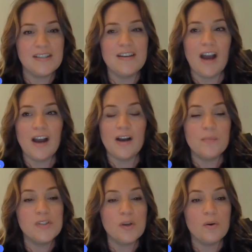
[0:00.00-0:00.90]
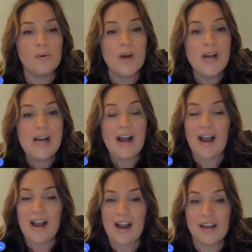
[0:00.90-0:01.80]
So
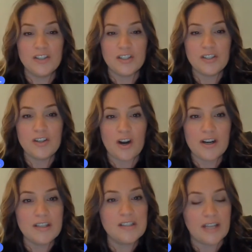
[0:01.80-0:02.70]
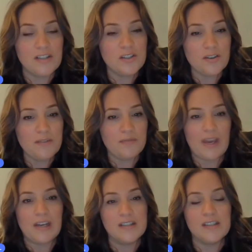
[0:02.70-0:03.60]
I just started Sensory Fit.
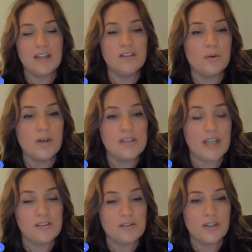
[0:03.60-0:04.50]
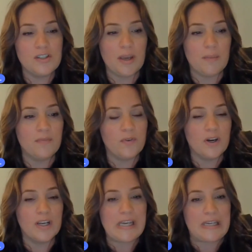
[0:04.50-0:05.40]
It's an indoor sensory gym for
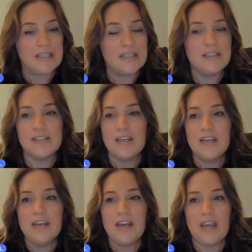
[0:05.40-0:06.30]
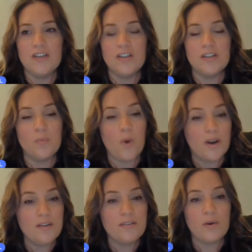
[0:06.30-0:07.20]
kids ages
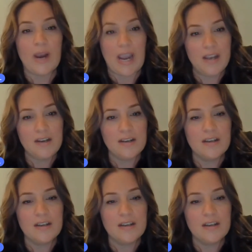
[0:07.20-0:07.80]
1 through 8.